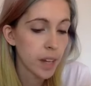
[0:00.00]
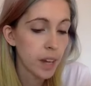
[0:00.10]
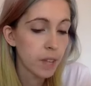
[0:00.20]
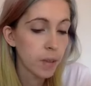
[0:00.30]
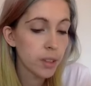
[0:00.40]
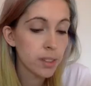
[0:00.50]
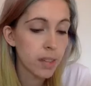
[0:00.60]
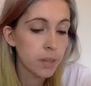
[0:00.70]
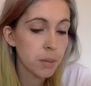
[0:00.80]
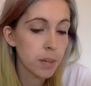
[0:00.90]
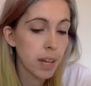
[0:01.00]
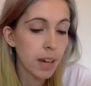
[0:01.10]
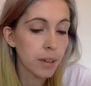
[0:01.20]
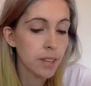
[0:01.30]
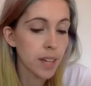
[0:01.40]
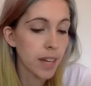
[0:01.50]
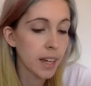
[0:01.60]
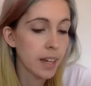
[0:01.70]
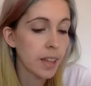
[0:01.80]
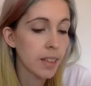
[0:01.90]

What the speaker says: A voice came from the cloud saying,